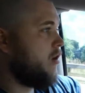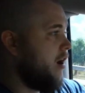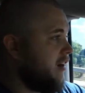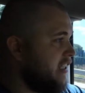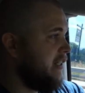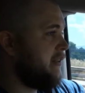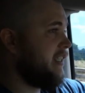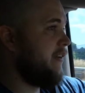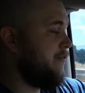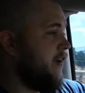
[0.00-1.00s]
wrong because she was
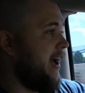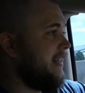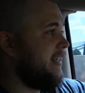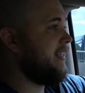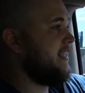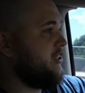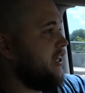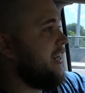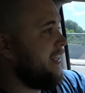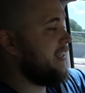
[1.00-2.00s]
like violently
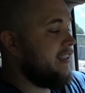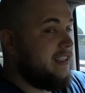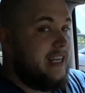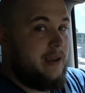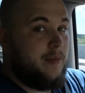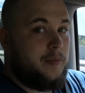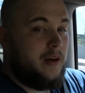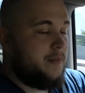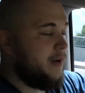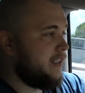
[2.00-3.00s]
shaking on the table
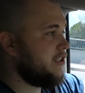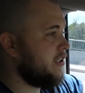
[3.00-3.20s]
pretty much,